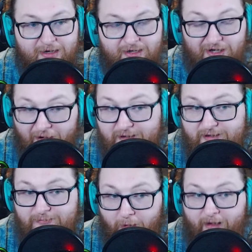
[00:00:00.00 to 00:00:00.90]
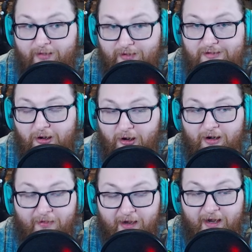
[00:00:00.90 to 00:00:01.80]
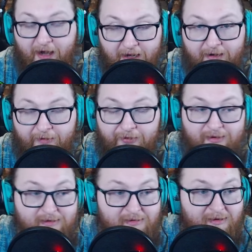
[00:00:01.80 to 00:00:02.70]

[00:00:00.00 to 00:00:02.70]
does play this card, and they can end on this.